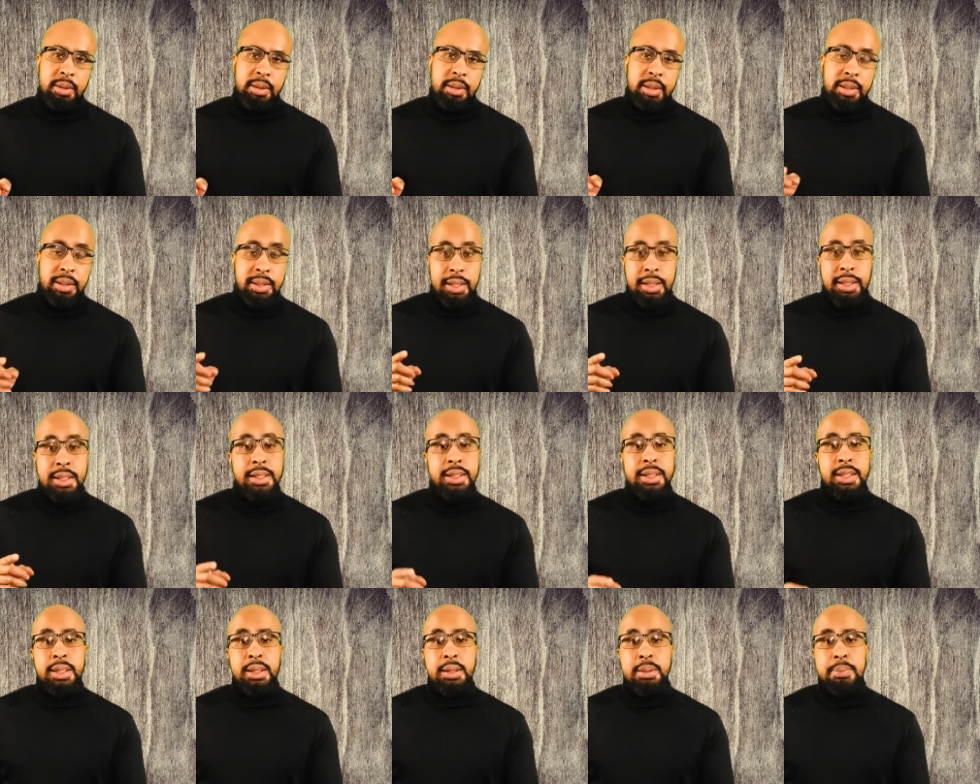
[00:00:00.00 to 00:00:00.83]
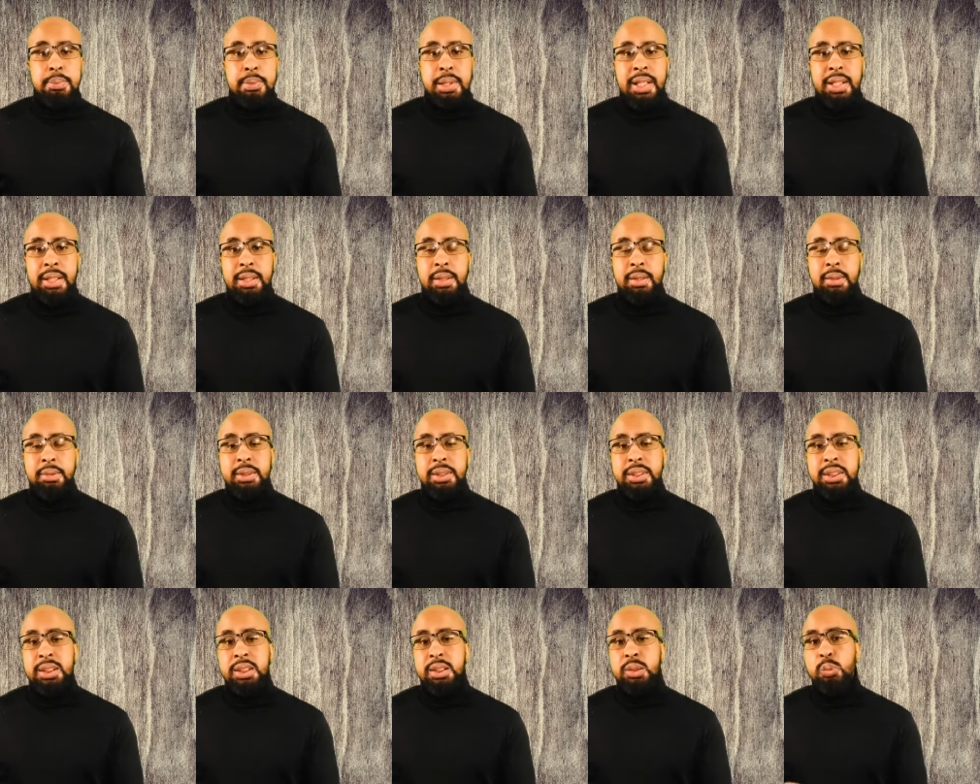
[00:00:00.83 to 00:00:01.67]
Another thing you might
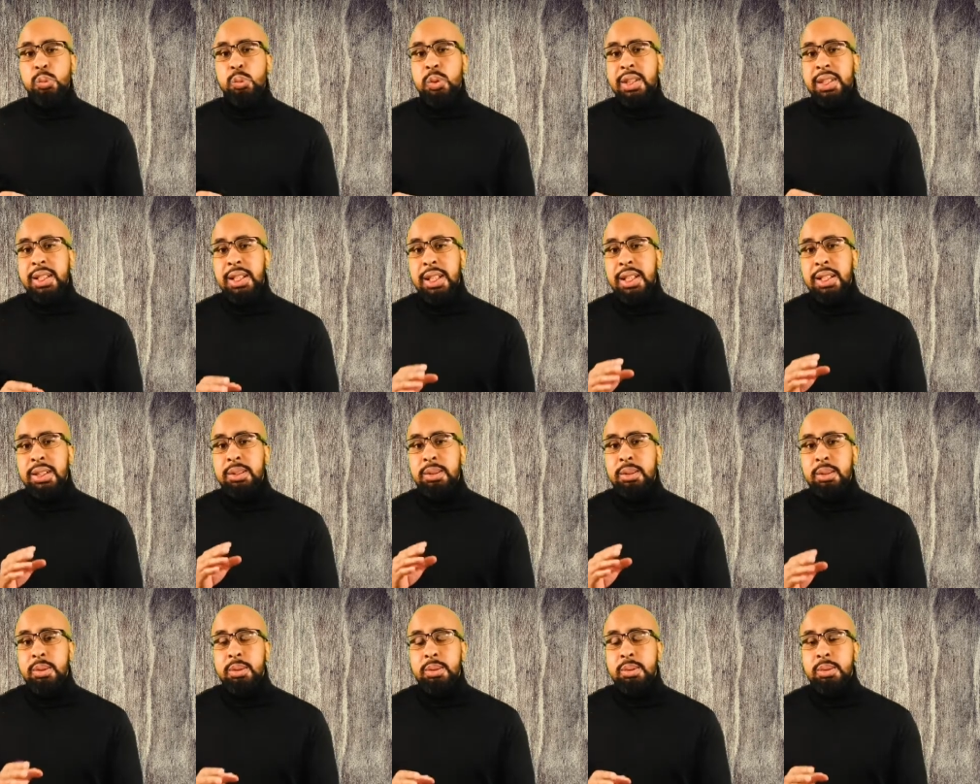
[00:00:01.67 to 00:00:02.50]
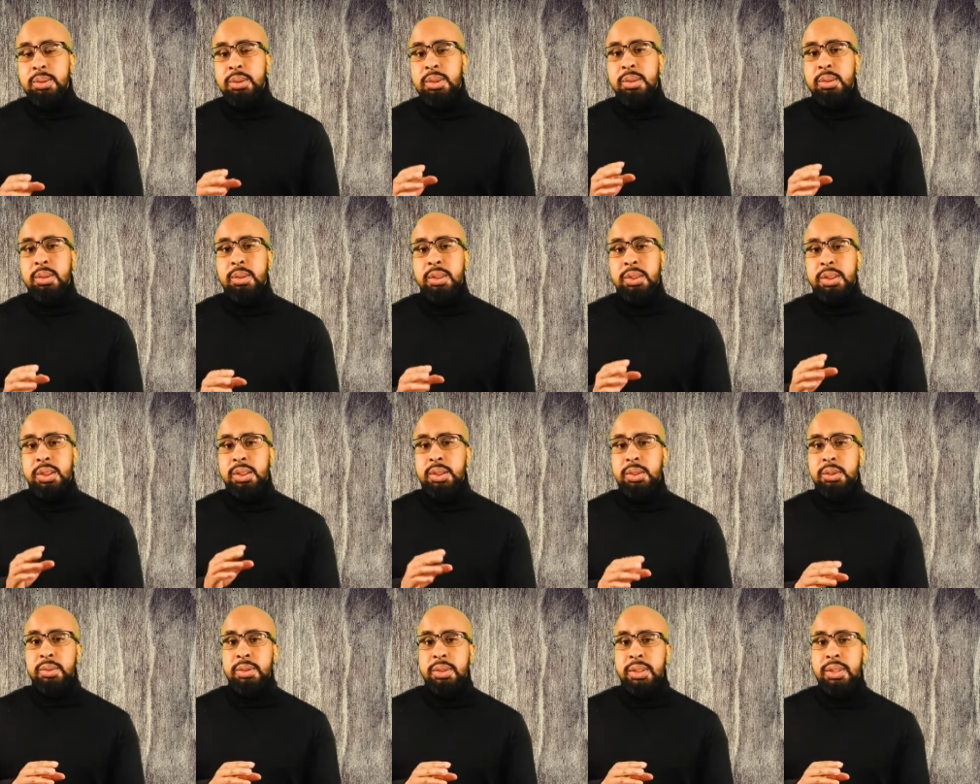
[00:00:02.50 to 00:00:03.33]
notice is when they do start to
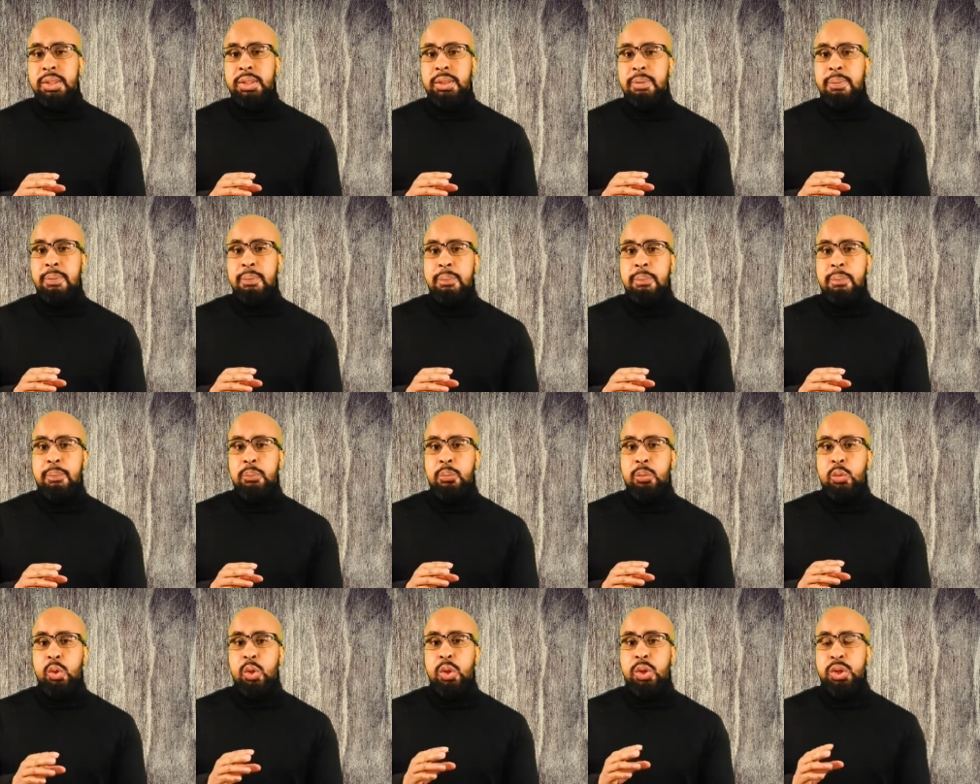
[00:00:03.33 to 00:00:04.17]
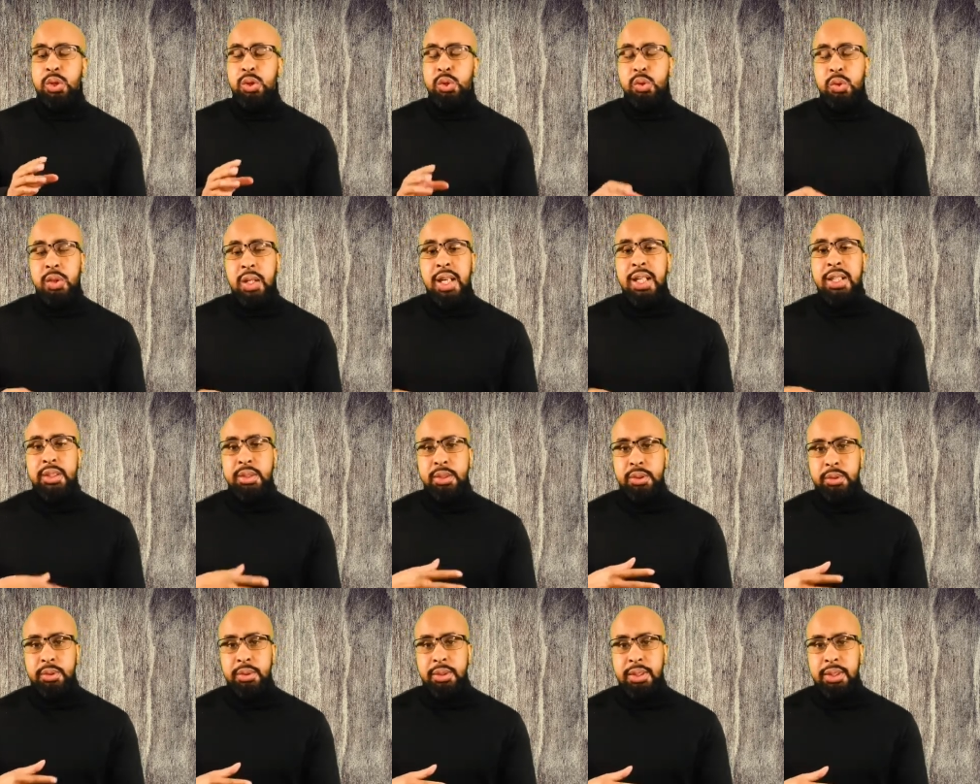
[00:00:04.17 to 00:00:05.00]
drink or try to
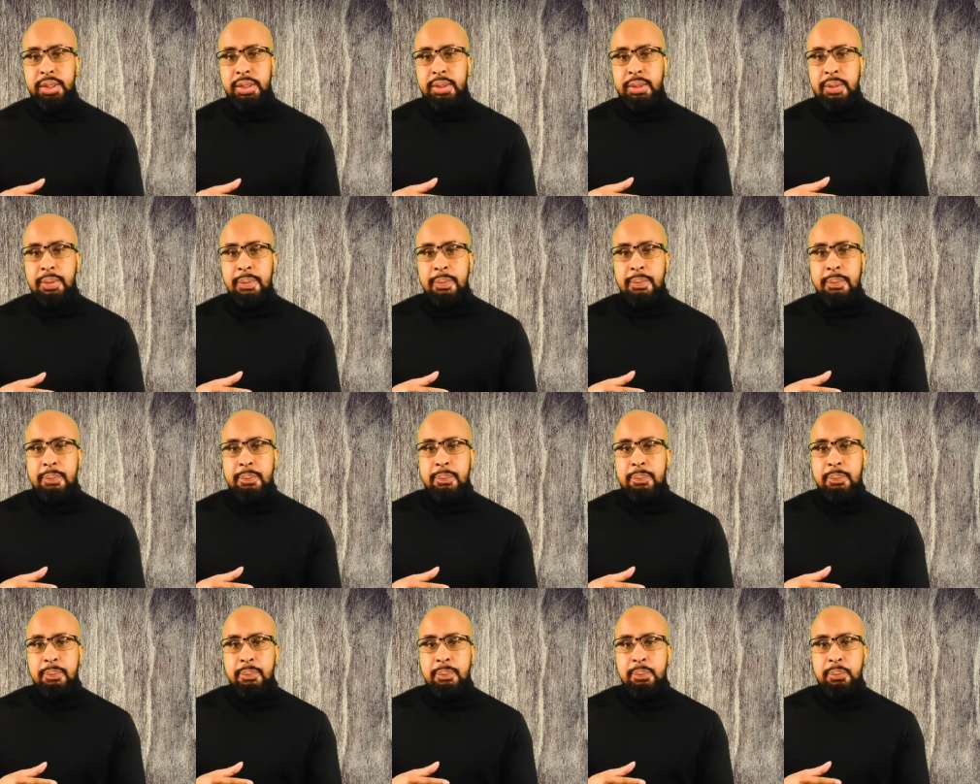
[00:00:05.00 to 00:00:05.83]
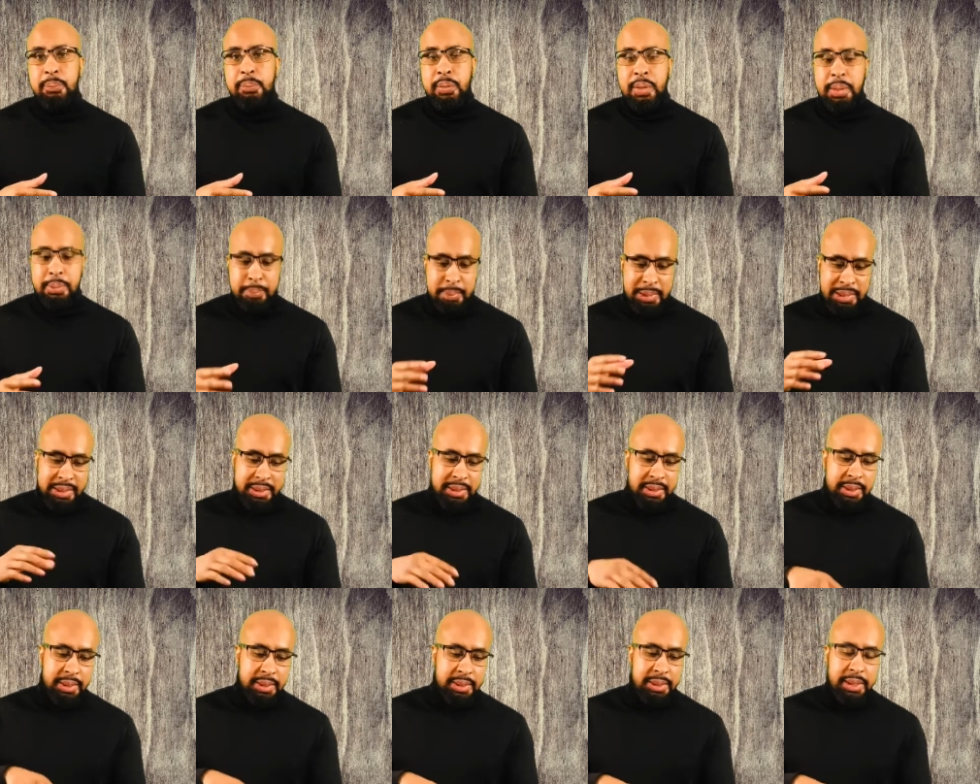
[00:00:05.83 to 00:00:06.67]
drink, they may
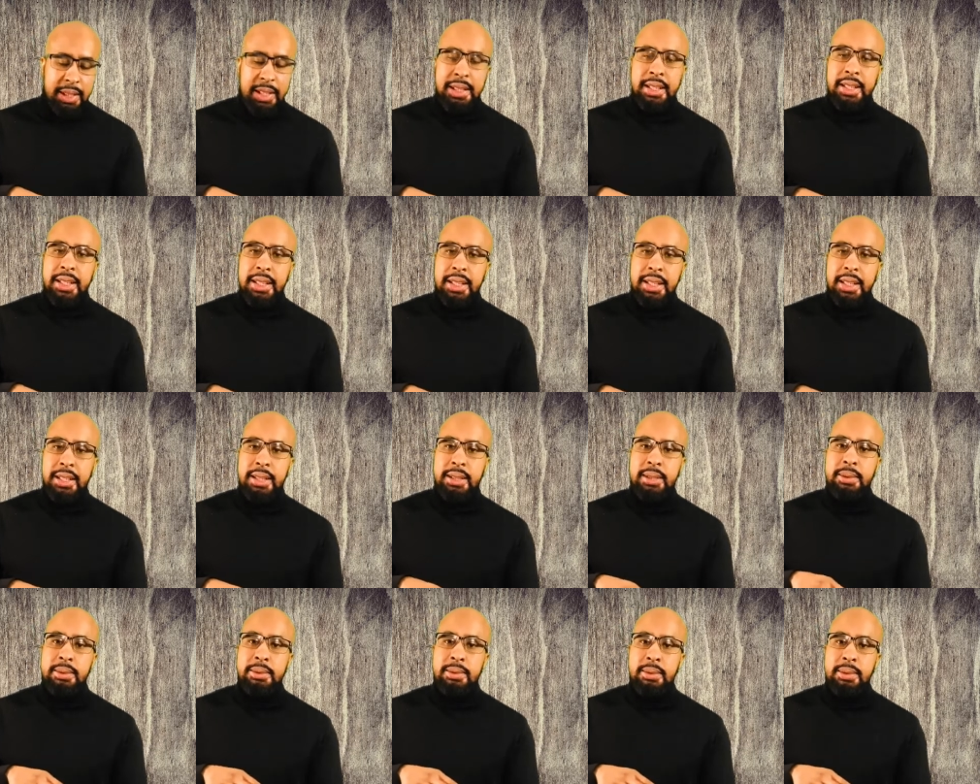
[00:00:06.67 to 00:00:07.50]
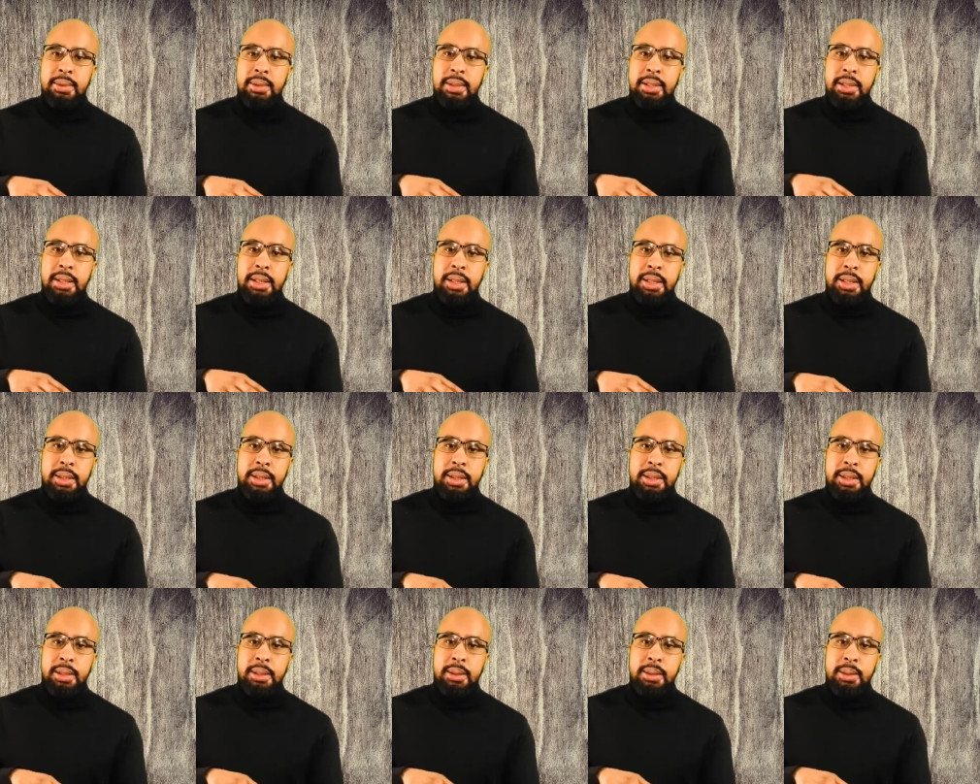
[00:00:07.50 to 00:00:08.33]
stick their head
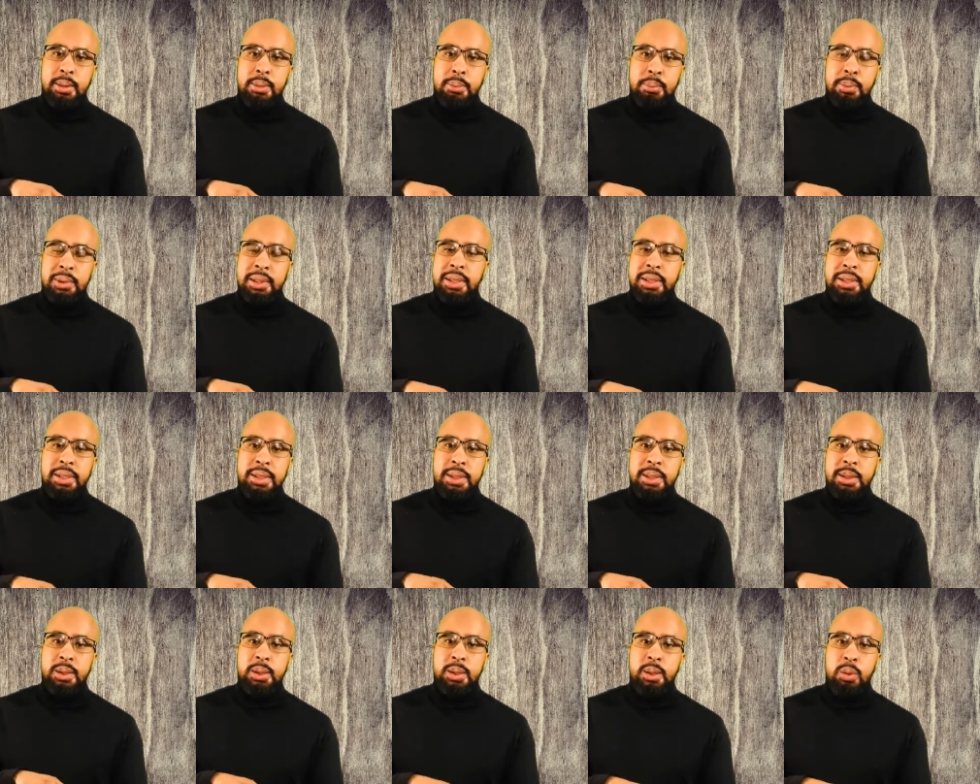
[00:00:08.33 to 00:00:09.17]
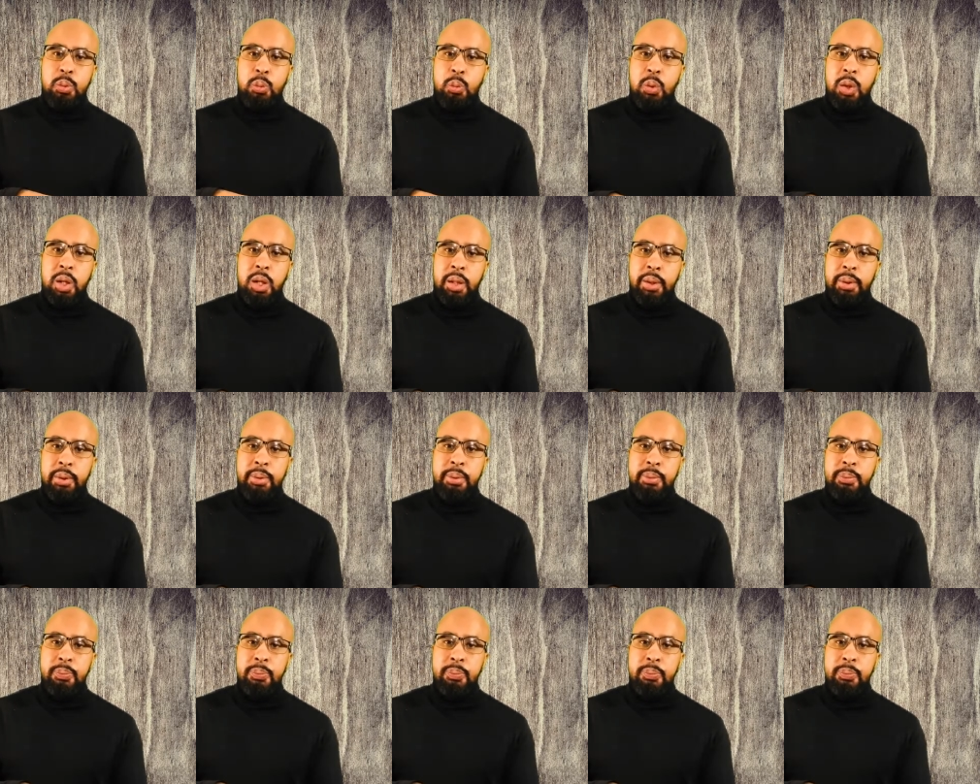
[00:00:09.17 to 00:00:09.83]
in, completely into the water